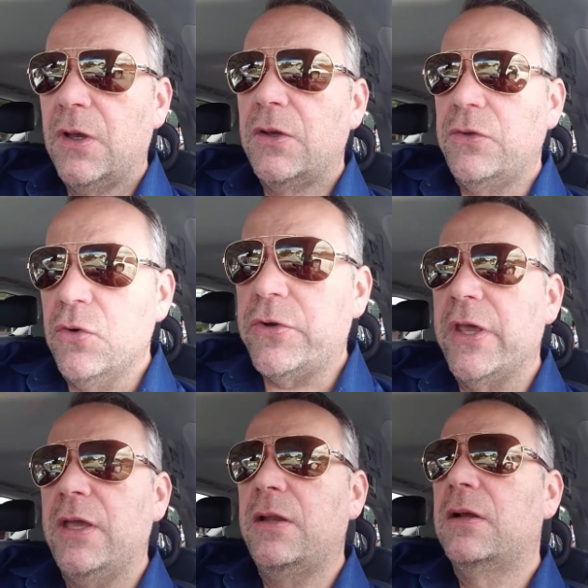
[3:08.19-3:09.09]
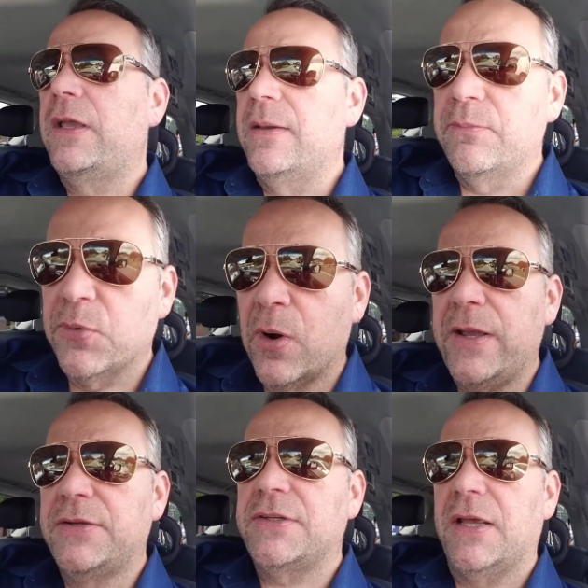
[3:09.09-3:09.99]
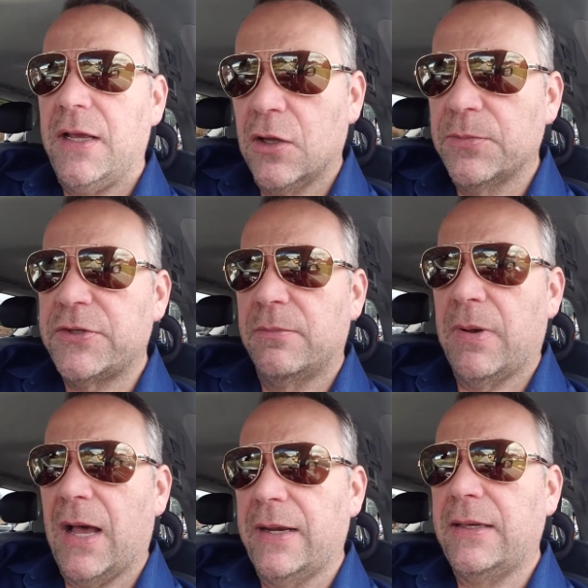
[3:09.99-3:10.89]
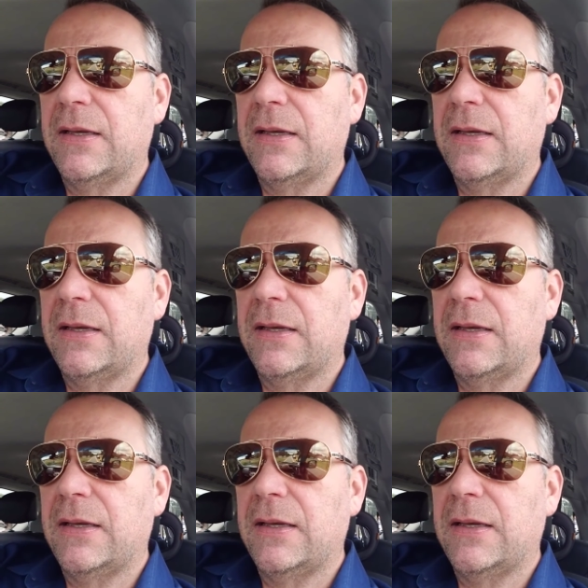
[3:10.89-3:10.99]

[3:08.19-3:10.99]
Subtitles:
You can embrace and help somebody